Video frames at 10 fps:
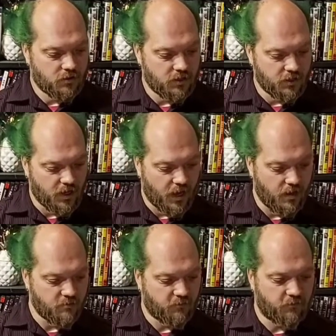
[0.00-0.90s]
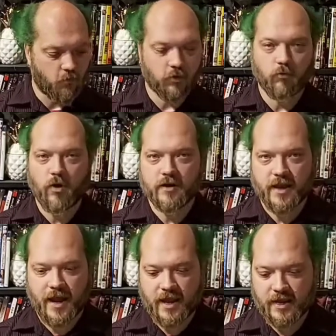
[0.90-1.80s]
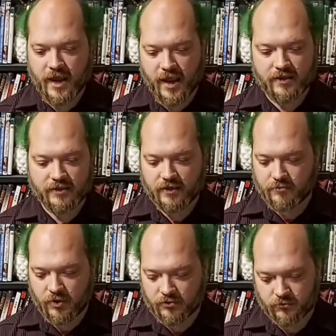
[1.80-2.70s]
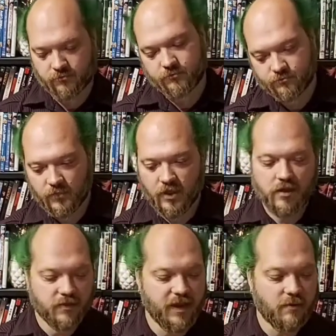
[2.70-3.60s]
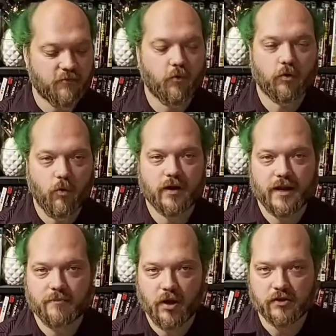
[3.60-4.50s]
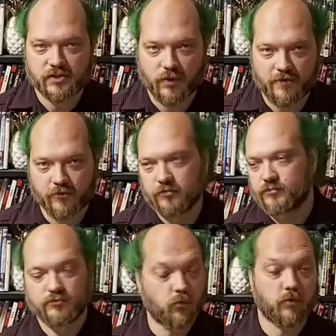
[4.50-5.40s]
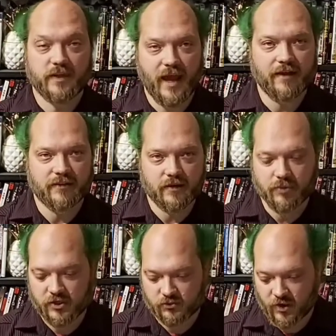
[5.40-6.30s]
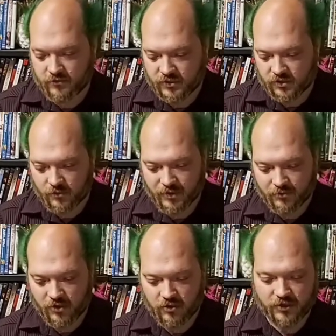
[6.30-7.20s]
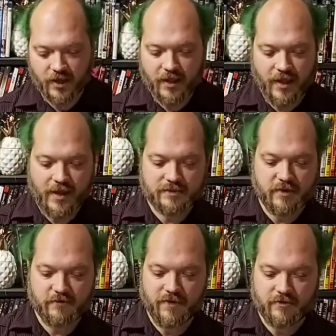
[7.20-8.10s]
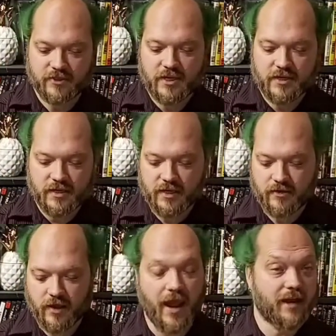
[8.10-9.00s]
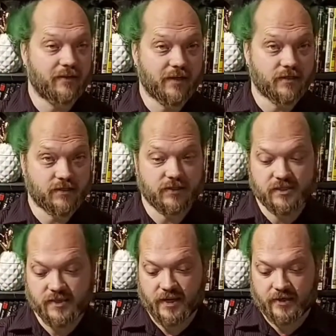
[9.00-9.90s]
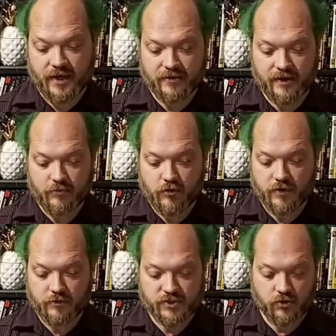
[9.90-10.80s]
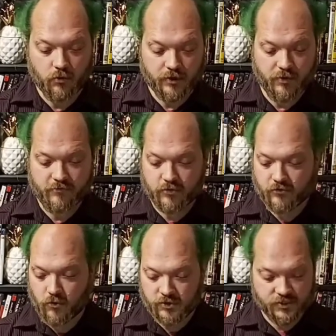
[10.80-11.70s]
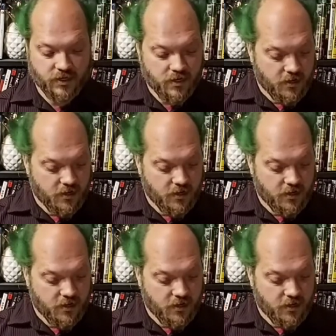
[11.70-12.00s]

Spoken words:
The M41-A Pulse Rifle, or the Alien Pulse Rifle as a lot of people call it, as made famous in Aliens, the second Alien movie with Sigourney Weaver, of course.